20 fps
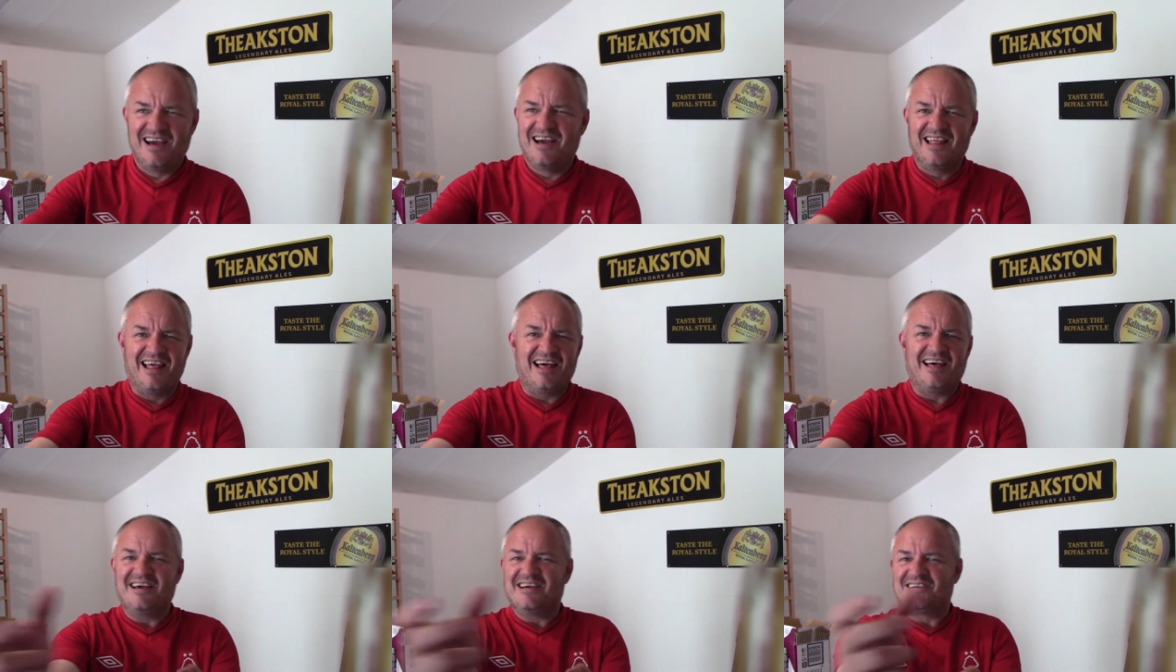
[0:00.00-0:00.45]

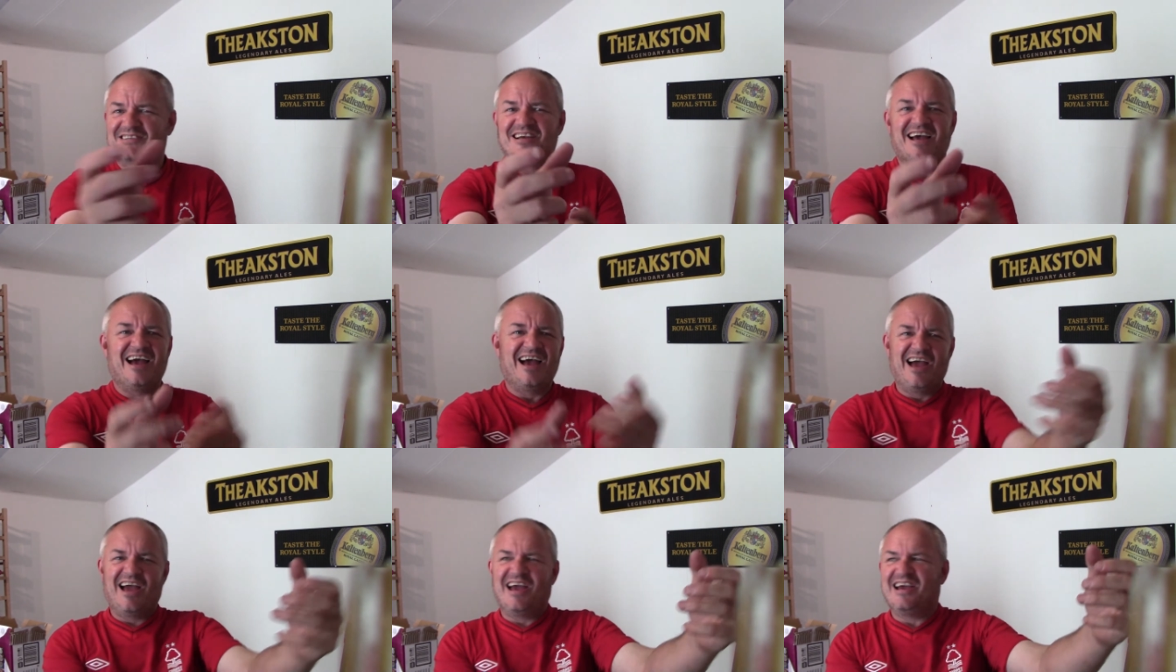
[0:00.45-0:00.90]
And I
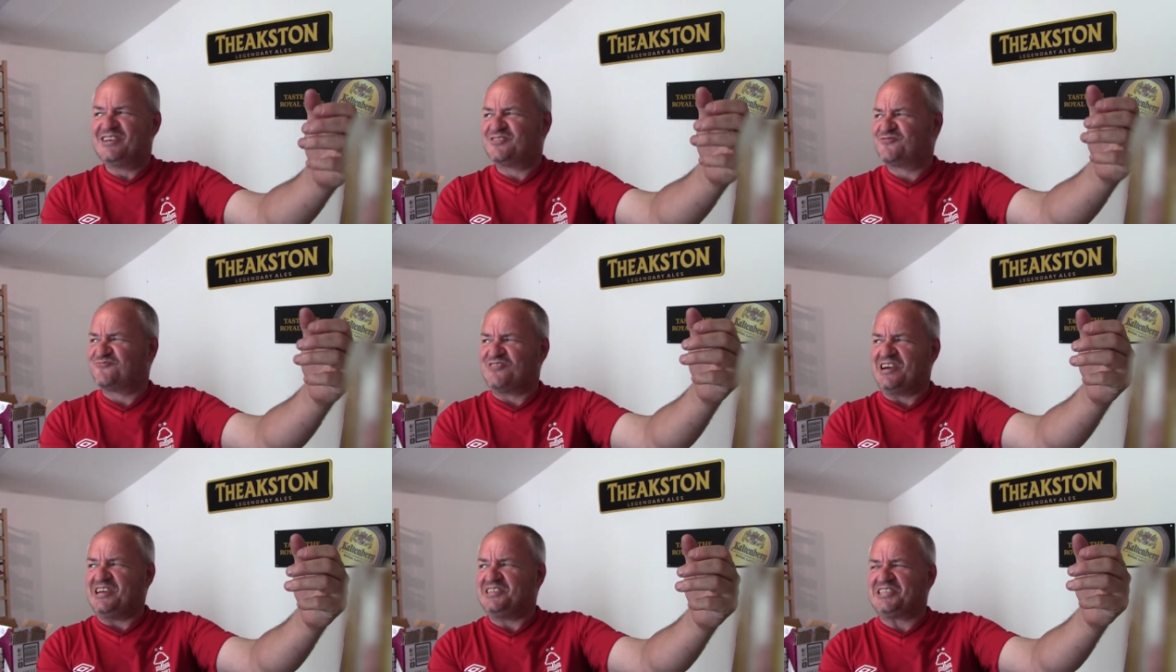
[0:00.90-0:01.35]
said,
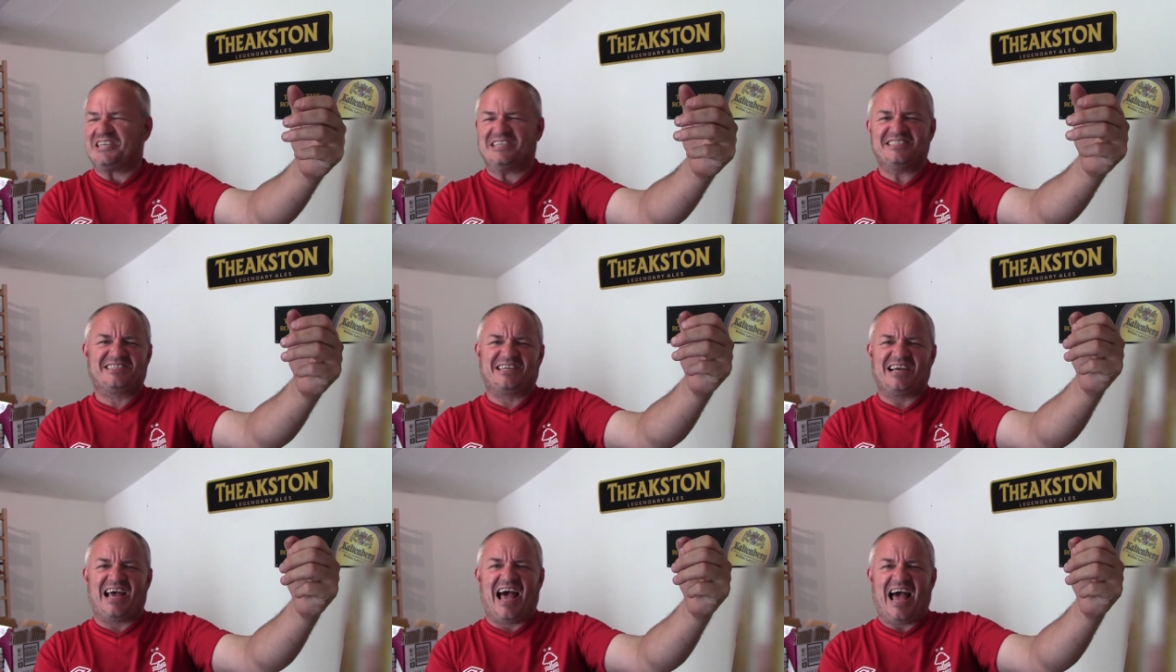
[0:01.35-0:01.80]
it's racing
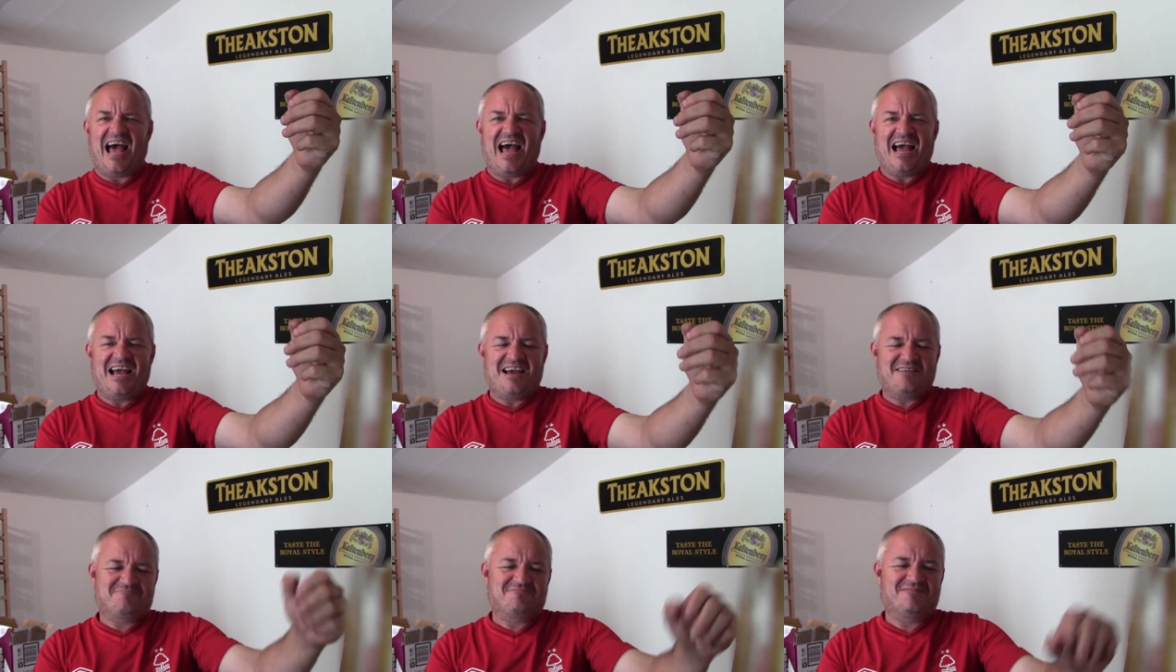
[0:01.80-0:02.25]

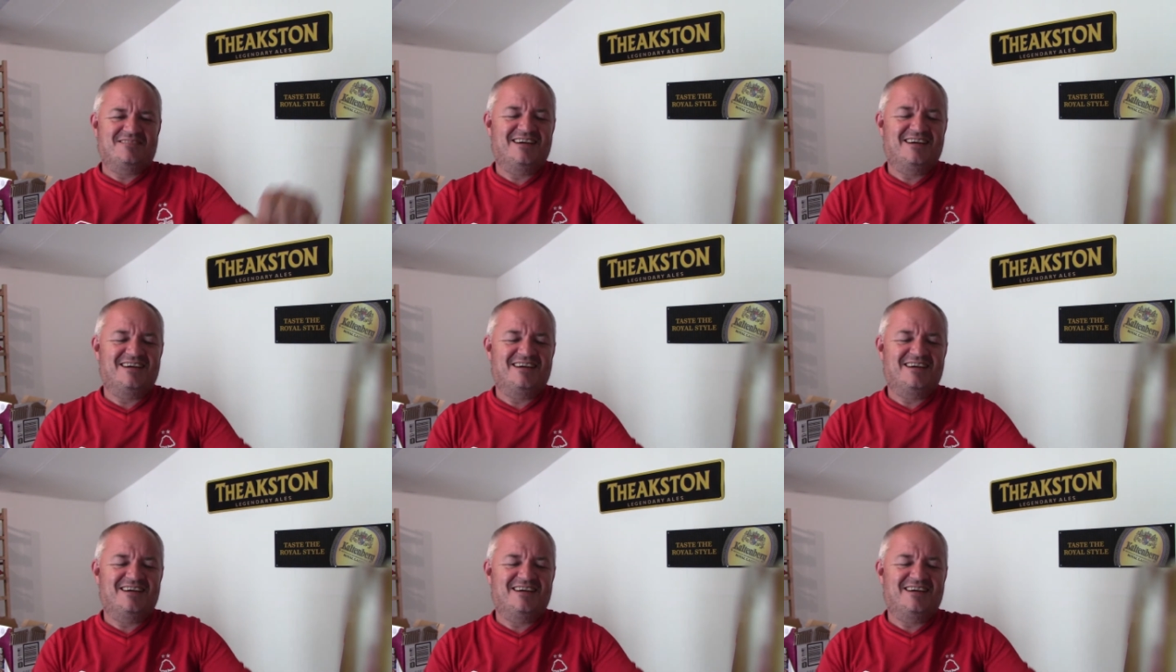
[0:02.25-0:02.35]
time!